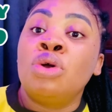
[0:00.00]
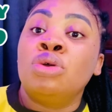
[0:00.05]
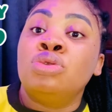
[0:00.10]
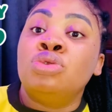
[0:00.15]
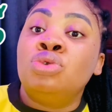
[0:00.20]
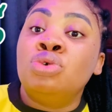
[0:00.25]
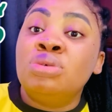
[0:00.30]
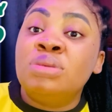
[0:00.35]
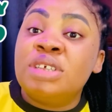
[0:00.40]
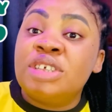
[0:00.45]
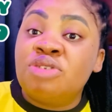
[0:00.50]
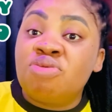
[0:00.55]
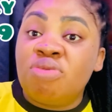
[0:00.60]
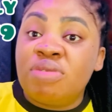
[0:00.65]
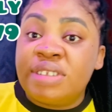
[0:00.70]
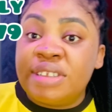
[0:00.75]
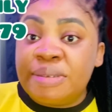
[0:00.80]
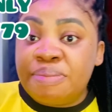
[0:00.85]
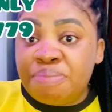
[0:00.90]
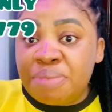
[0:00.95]
Do this
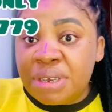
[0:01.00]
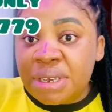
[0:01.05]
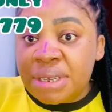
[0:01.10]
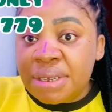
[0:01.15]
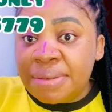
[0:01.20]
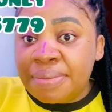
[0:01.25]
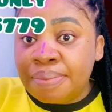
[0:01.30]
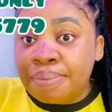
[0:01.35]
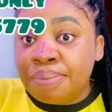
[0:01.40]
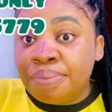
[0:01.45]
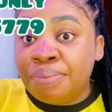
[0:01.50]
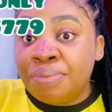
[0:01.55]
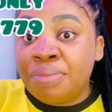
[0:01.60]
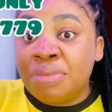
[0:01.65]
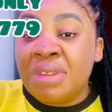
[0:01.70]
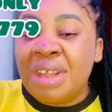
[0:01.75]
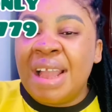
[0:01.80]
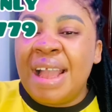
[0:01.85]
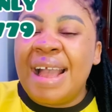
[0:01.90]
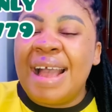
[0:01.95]
recipe
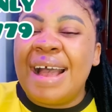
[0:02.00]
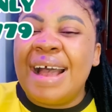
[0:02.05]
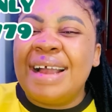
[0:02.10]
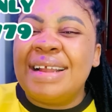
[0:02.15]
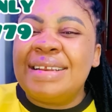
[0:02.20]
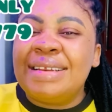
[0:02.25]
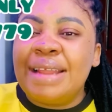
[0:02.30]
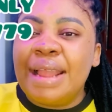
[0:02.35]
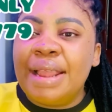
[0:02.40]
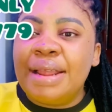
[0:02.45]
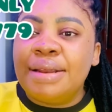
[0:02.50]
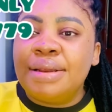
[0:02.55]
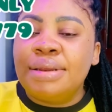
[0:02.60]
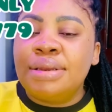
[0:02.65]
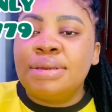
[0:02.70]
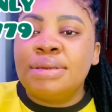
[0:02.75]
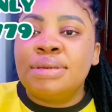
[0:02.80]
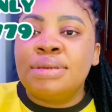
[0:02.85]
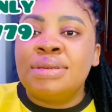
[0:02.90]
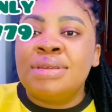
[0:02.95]
and then
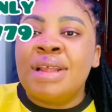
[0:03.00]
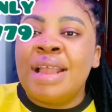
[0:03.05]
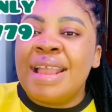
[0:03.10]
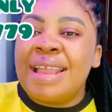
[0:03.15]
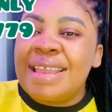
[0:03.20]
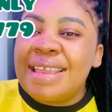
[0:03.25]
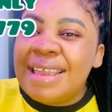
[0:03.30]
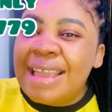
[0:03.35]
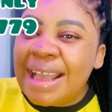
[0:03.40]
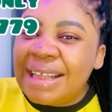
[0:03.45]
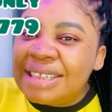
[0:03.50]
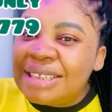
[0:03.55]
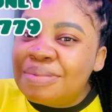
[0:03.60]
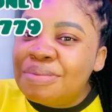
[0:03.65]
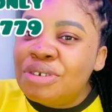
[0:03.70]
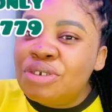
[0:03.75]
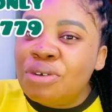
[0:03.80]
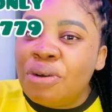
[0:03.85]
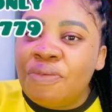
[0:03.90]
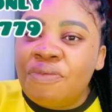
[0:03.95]
get
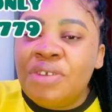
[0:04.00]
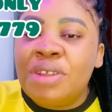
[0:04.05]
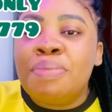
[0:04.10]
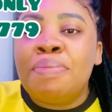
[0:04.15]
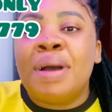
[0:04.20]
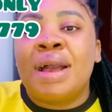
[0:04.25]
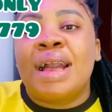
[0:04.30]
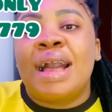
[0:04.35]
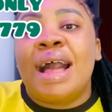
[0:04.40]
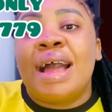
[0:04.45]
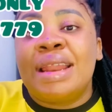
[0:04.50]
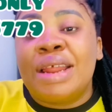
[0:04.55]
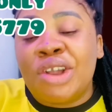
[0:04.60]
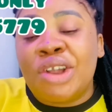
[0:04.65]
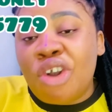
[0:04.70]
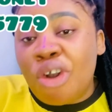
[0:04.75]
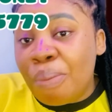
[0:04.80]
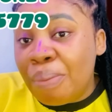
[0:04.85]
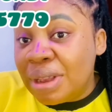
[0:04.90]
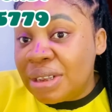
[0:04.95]
me your feedback at the
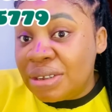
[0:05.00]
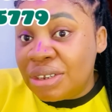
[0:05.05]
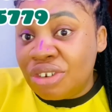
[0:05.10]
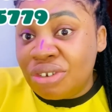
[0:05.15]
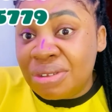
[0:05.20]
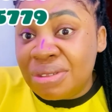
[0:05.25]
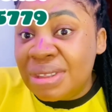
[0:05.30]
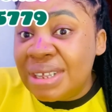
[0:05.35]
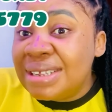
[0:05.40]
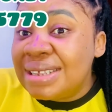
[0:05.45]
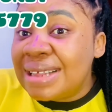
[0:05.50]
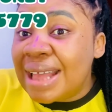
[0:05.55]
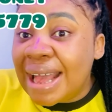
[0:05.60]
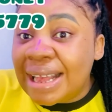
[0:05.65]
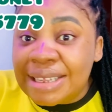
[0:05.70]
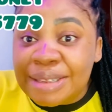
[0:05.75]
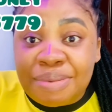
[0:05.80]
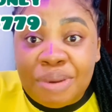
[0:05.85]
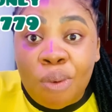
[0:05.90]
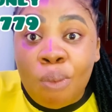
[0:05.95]
comment section. This
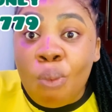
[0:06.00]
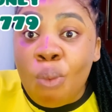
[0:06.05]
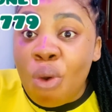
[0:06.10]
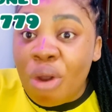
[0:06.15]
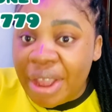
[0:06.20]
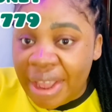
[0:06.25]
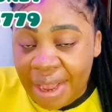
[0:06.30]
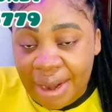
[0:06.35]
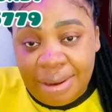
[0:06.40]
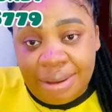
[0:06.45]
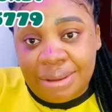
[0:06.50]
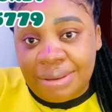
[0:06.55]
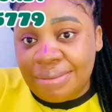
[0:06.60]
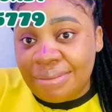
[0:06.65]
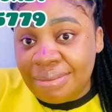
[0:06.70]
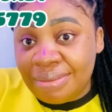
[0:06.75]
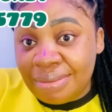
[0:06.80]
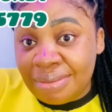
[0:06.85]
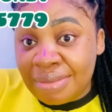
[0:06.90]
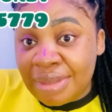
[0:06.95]
has been working.
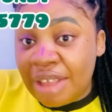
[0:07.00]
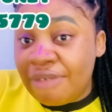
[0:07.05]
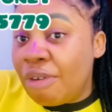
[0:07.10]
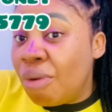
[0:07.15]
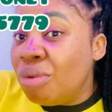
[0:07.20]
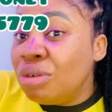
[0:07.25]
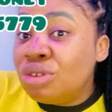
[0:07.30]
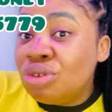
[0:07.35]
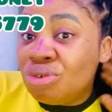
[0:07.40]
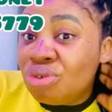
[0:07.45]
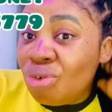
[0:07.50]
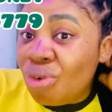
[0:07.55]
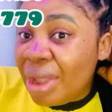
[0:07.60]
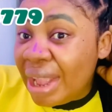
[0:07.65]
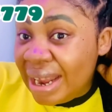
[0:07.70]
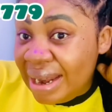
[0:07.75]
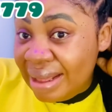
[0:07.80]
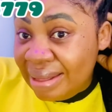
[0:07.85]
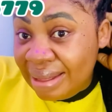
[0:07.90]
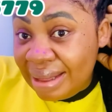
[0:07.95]
If I want to know
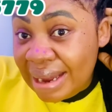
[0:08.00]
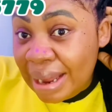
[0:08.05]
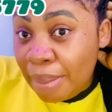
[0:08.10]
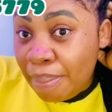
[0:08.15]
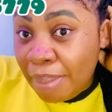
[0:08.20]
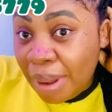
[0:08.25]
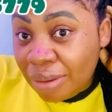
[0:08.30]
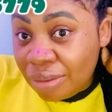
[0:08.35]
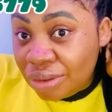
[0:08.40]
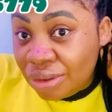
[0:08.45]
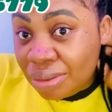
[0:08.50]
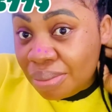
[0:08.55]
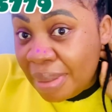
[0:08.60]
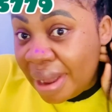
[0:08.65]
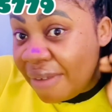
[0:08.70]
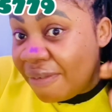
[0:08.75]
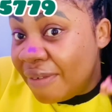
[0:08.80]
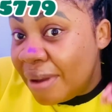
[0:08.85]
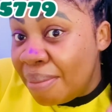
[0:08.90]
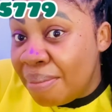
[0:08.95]
anything about
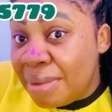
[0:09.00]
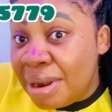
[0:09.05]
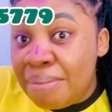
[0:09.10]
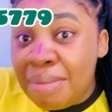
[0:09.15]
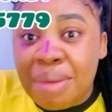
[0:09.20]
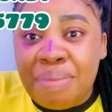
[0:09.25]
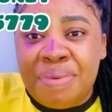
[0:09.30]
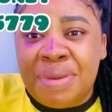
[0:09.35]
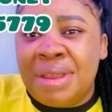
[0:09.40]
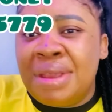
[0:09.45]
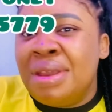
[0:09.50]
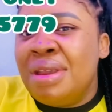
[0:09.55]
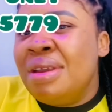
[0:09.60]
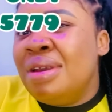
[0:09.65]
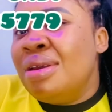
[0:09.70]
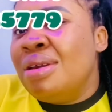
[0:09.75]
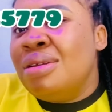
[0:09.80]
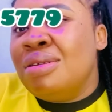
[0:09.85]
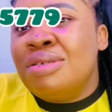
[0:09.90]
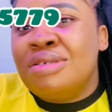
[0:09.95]
my family, maybe
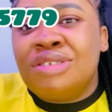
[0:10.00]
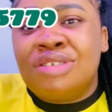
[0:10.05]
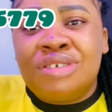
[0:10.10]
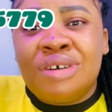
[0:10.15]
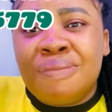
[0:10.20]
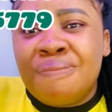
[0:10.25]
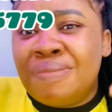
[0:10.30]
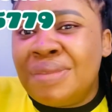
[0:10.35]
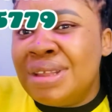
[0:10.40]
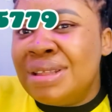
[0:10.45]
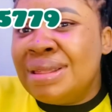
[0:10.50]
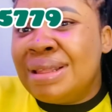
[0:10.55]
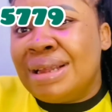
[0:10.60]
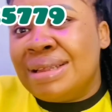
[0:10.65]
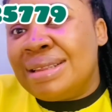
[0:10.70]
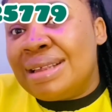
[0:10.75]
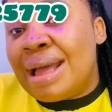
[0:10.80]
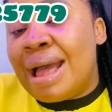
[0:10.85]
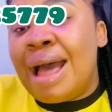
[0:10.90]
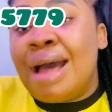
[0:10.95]
something
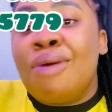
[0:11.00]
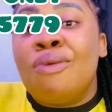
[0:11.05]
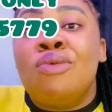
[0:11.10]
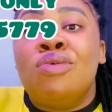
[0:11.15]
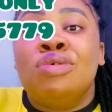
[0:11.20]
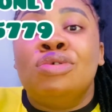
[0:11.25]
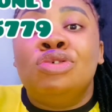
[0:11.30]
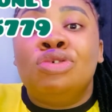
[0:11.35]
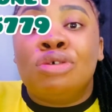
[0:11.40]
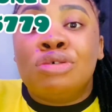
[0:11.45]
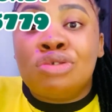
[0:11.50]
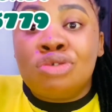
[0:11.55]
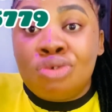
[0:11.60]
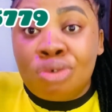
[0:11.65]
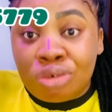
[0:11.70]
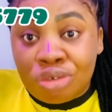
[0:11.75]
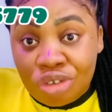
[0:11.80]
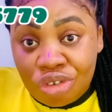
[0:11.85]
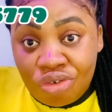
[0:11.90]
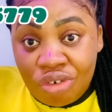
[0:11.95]
that I will just
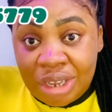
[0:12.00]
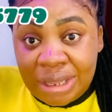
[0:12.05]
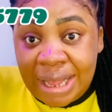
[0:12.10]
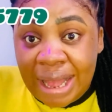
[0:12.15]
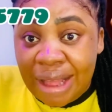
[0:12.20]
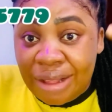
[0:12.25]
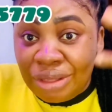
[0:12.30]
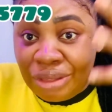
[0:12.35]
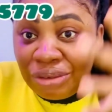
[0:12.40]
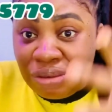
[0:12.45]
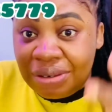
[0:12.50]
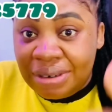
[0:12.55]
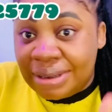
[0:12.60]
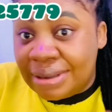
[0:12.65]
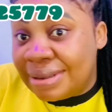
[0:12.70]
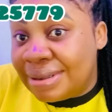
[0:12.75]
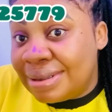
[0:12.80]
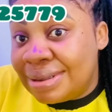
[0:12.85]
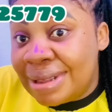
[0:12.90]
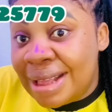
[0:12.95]
go straight and do
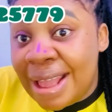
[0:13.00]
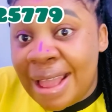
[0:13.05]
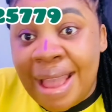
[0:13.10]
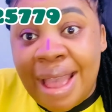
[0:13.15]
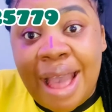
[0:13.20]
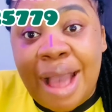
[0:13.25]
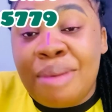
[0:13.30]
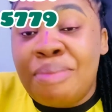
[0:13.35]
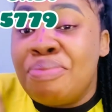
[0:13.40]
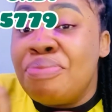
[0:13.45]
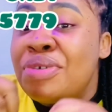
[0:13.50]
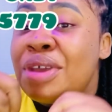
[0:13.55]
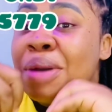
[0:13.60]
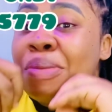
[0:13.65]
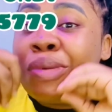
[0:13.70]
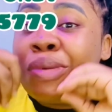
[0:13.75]
this, and PM,